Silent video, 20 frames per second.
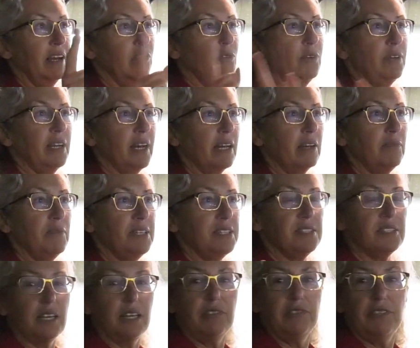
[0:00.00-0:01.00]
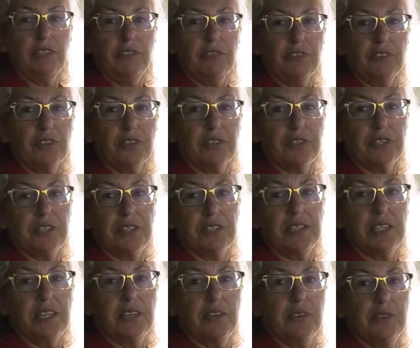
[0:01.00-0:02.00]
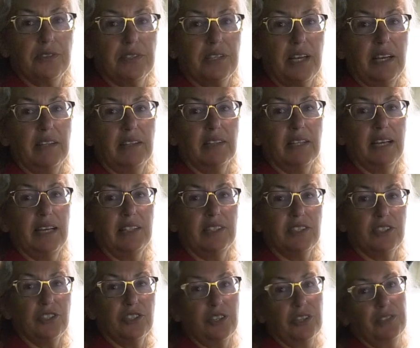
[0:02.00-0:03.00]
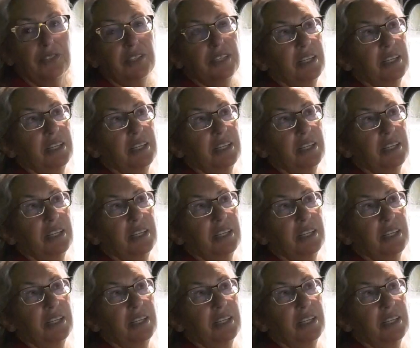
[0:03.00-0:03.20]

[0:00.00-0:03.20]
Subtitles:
We got to be safety first and see those tail lights and turn